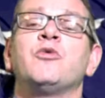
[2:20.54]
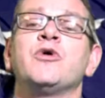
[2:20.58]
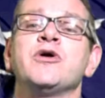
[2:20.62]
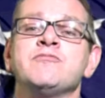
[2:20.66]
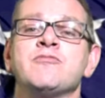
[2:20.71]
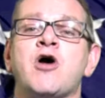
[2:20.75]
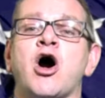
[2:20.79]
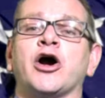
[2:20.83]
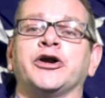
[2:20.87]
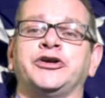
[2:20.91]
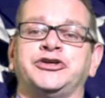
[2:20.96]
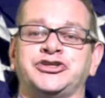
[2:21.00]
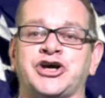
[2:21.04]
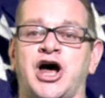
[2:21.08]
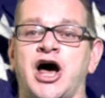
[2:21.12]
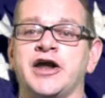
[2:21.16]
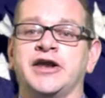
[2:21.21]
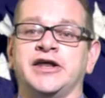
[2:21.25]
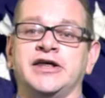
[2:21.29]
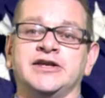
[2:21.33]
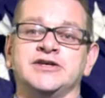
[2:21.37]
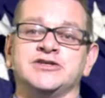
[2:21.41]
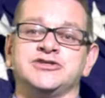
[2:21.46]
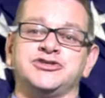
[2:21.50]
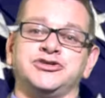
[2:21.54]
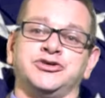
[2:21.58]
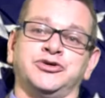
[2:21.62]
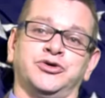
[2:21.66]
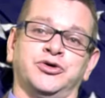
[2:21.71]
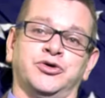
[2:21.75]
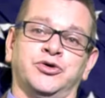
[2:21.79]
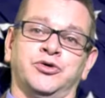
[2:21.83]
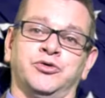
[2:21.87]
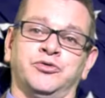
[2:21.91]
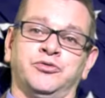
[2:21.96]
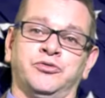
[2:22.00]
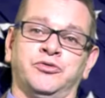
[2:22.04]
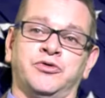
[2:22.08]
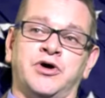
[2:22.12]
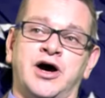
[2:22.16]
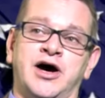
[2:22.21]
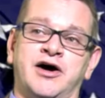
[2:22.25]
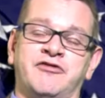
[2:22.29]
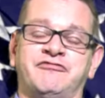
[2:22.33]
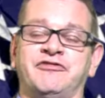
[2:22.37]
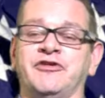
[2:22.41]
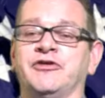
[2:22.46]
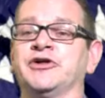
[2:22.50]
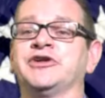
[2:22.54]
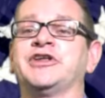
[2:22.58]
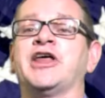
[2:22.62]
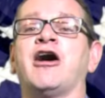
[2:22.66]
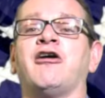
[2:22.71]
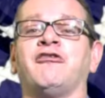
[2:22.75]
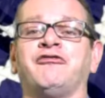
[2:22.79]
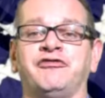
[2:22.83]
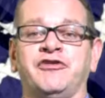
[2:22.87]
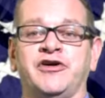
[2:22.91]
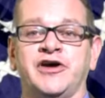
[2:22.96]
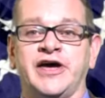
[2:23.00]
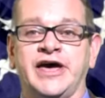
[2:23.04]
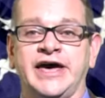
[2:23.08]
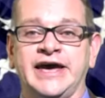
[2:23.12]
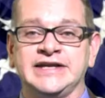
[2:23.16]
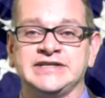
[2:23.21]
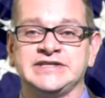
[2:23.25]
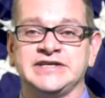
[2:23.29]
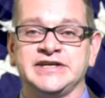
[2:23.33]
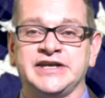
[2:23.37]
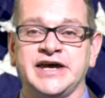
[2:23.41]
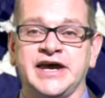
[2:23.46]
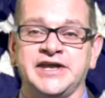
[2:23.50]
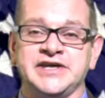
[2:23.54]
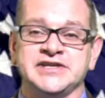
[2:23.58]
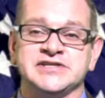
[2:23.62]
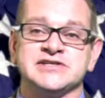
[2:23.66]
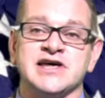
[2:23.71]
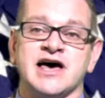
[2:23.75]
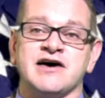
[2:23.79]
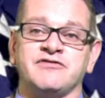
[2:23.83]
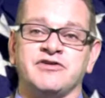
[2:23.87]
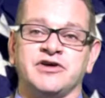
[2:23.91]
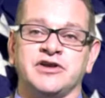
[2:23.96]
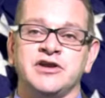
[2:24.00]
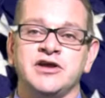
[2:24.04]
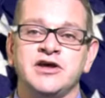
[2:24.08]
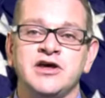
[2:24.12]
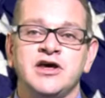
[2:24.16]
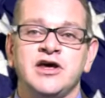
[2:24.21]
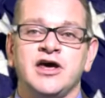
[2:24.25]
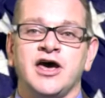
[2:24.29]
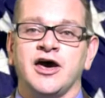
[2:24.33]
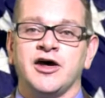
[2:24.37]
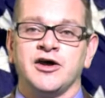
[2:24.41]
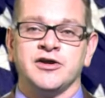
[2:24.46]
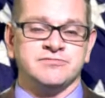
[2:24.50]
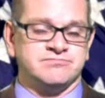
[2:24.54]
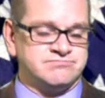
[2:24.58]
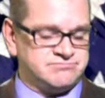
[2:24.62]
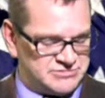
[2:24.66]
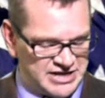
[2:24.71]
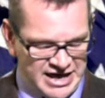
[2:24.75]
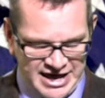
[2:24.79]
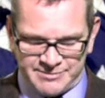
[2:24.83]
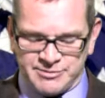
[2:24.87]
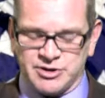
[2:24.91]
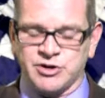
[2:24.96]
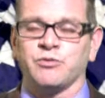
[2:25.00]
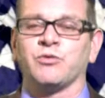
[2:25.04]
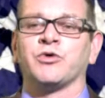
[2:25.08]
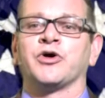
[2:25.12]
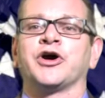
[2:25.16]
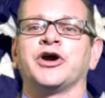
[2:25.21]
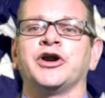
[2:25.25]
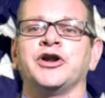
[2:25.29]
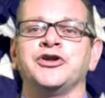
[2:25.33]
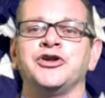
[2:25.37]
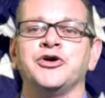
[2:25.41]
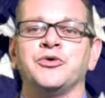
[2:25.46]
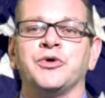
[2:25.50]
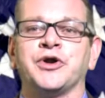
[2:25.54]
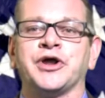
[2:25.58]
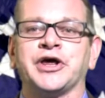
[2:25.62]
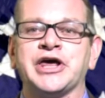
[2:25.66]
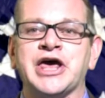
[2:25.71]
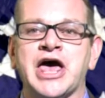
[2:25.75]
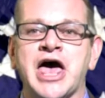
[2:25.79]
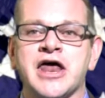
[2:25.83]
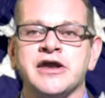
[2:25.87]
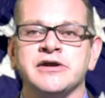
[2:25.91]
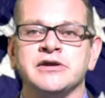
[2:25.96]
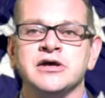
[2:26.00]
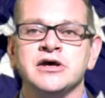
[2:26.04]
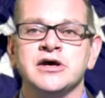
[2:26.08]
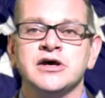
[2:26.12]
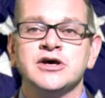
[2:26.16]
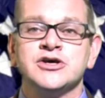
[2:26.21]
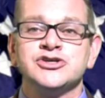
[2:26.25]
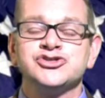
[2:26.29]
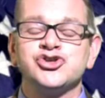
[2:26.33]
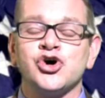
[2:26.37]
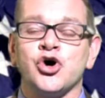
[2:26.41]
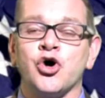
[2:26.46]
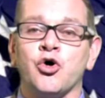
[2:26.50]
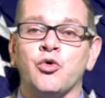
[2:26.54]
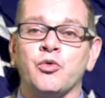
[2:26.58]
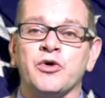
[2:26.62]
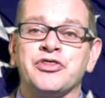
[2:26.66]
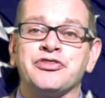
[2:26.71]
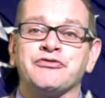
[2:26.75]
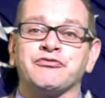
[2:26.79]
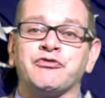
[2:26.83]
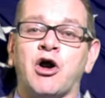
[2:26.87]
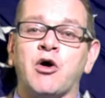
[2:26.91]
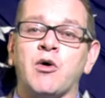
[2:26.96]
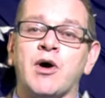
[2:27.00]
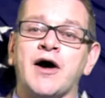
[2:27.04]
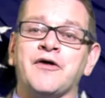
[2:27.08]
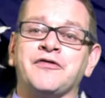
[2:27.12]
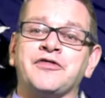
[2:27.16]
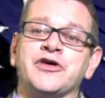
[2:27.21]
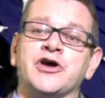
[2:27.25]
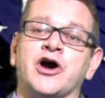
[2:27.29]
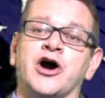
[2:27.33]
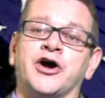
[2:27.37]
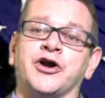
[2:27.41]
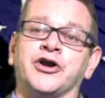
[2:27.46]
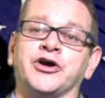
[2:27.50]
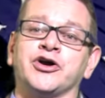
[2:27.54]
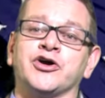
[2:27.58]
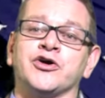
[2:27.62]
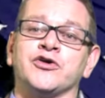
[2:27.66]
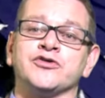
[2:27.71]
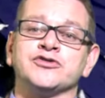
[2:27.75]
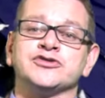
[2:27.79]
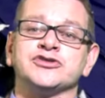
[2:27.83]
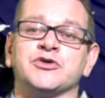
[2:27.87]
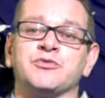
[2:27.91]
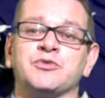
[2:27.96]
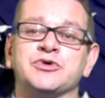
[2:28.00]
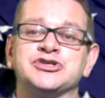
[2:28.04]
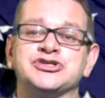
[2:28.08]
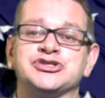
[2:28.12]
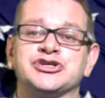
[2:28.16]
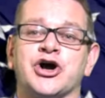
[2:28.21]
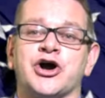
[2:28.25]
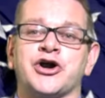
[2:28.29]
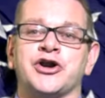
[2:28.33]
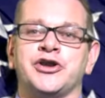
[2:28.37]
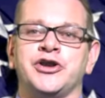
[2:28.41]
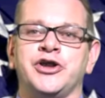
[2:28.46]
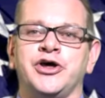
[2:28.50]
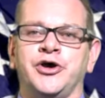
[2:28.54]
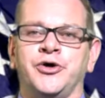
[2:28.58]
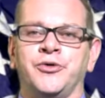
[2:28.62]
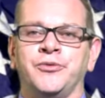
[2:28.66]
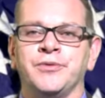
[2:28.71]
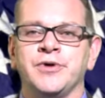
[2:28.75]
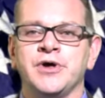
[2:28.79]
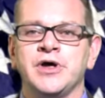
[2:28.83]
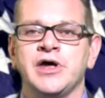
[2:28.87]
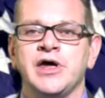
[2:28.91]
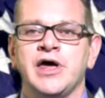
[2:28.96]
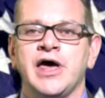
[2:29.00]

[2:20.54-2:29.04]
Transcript: We march on into uh, Philadelphia, 1887, and damn it, we're going to do it again. So we throw out the articles and we start anew.